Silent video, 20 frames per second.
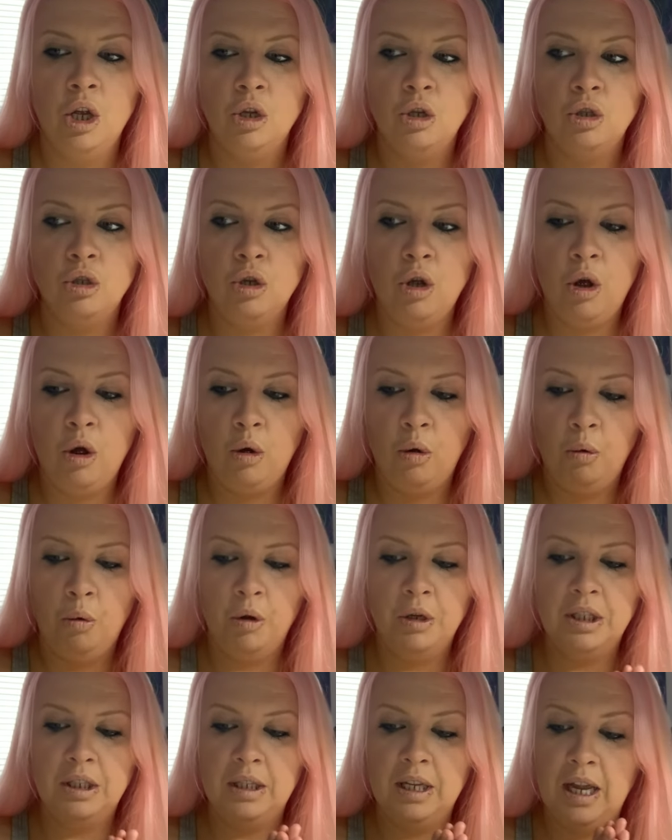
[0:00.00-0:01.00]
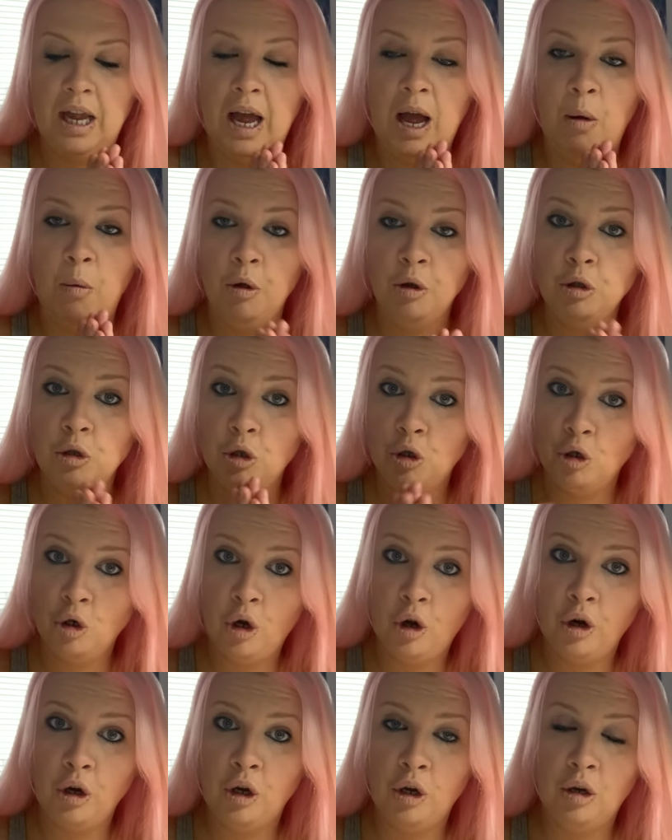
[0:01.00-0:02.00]
So, I want to
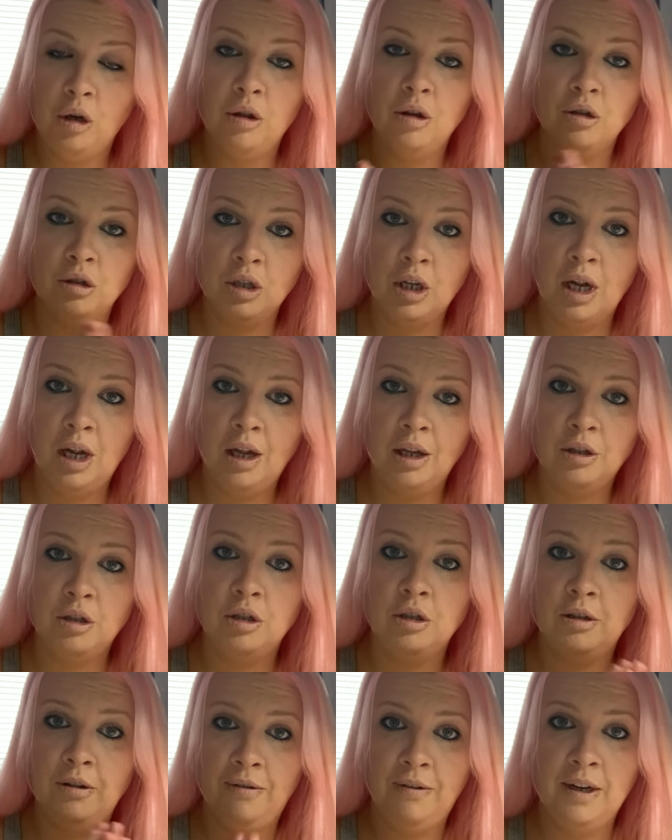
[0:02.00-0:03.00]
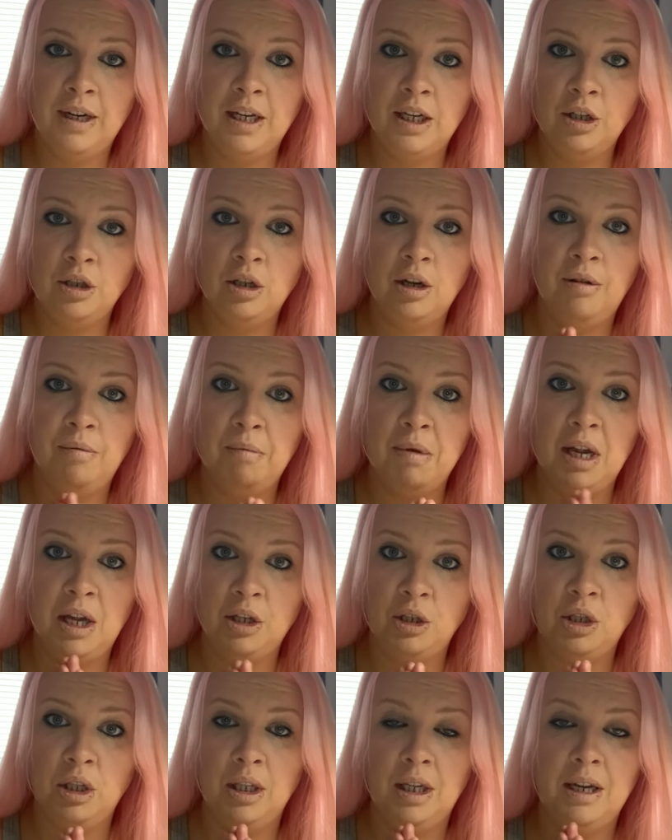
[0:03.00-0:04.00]
show you the start to finish of me
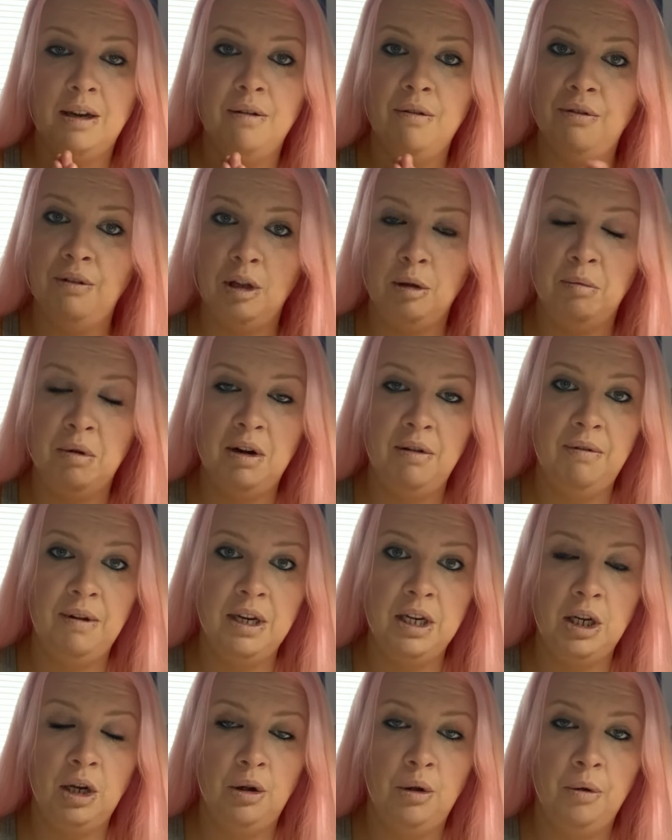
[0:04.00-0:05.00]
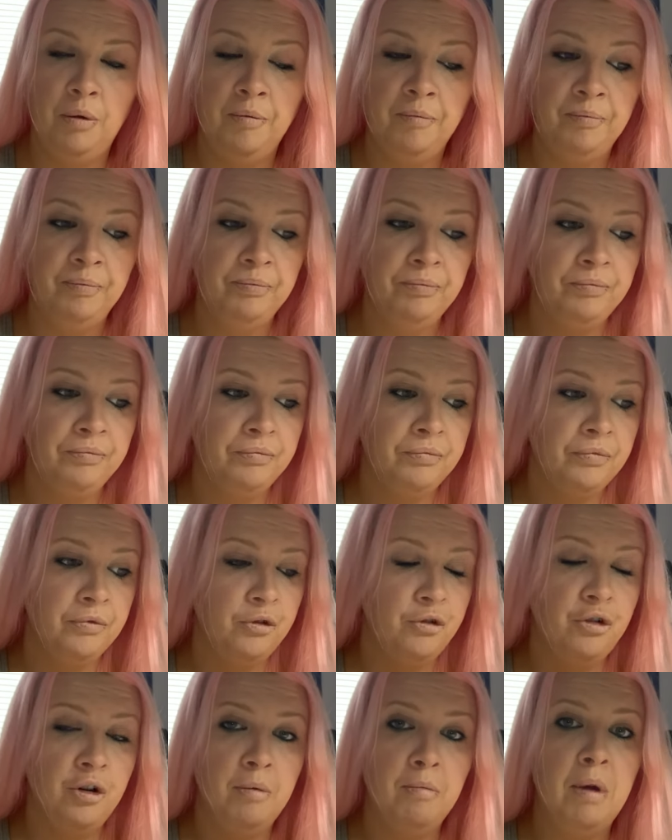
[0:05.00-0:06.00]
actually filming a video
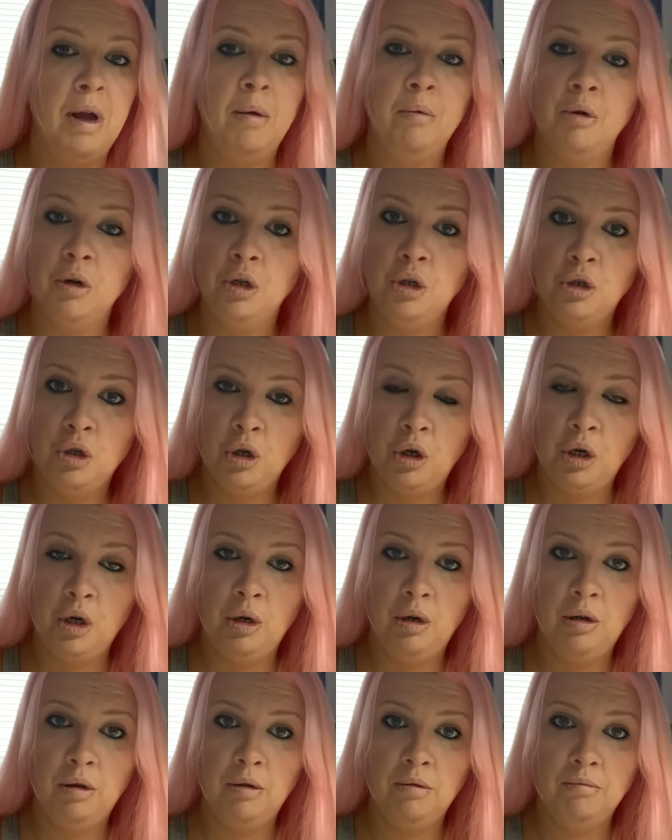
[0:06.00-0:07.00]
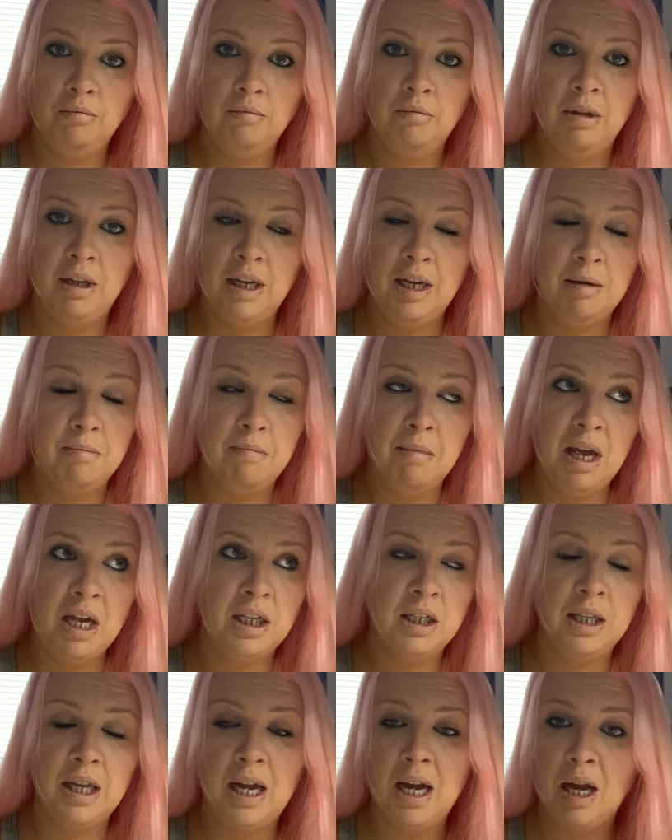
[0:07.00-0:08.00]
from I'm going to show you the
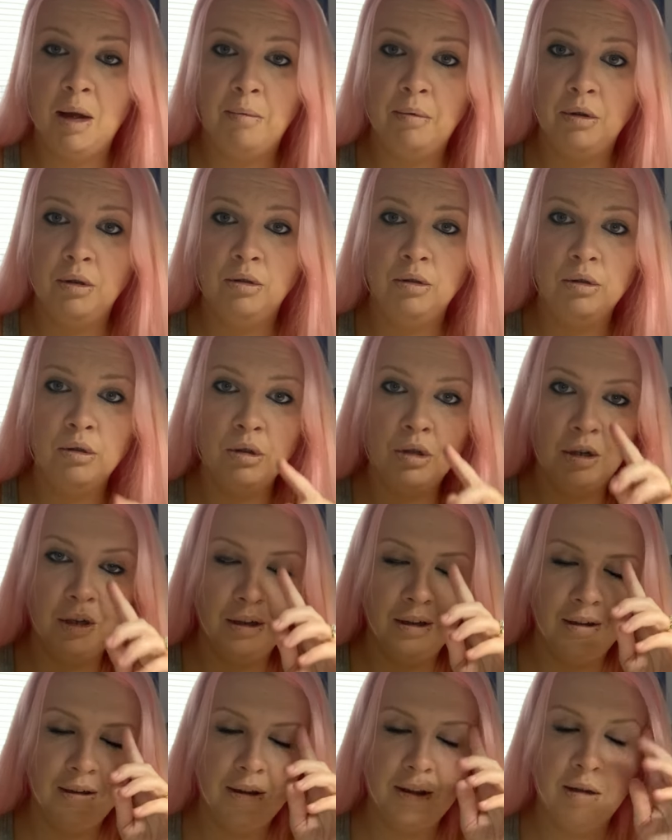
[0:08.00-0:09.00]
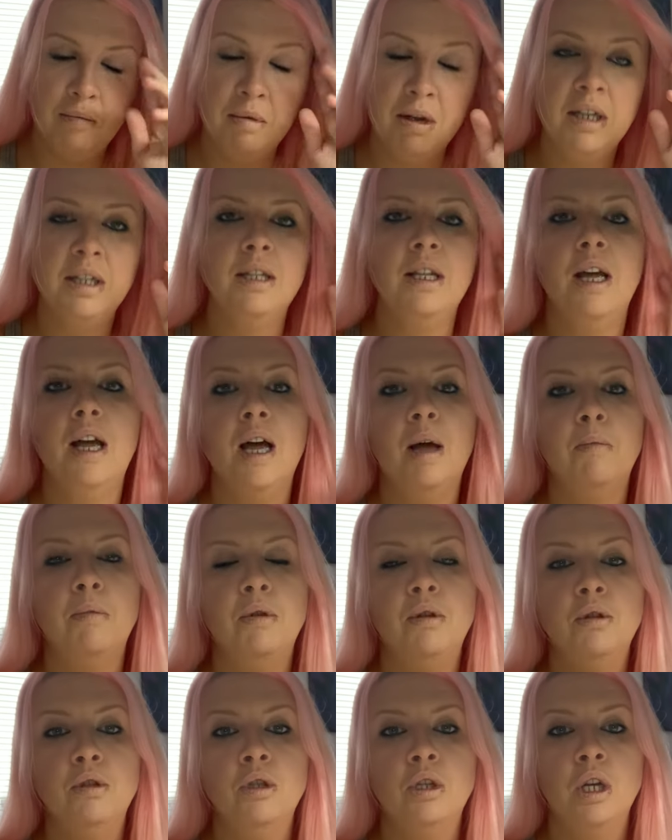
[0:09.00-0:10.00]
mess that happens the mess that
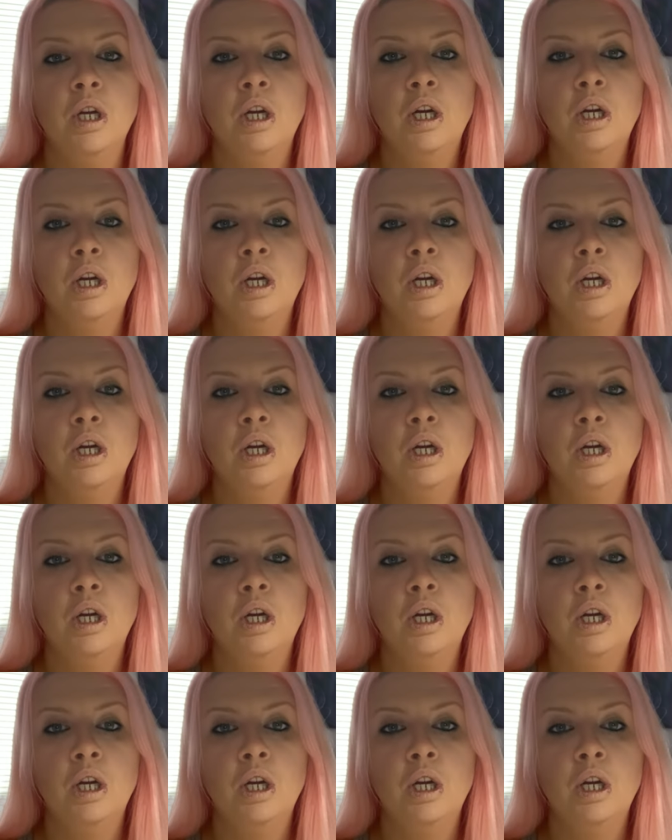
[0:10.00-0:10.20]
happens